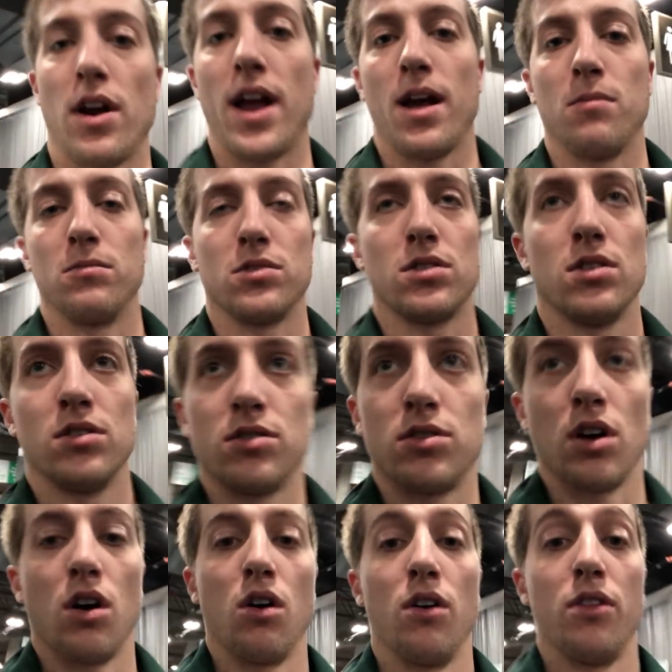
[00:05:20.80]
grams.
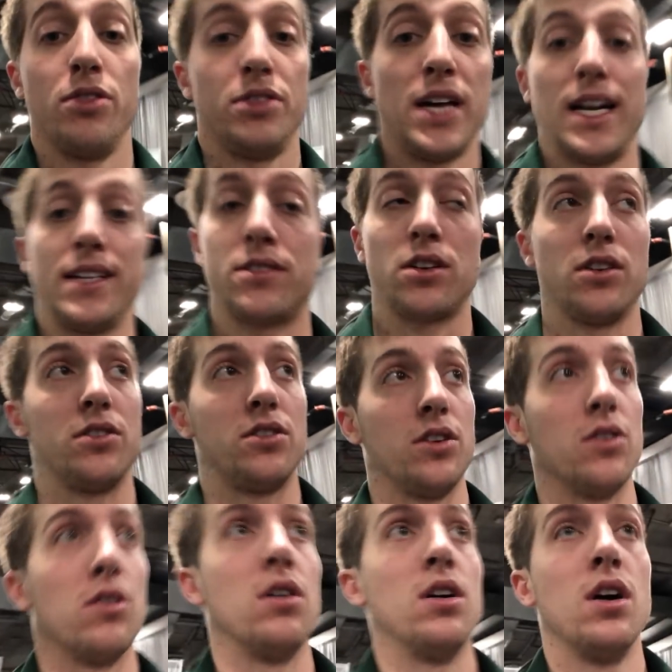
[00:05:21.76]
So that's good
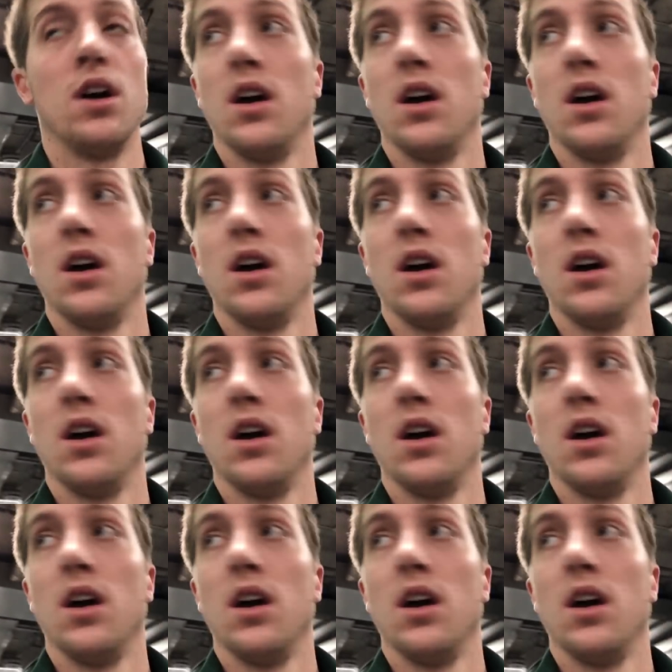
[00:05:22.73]
too.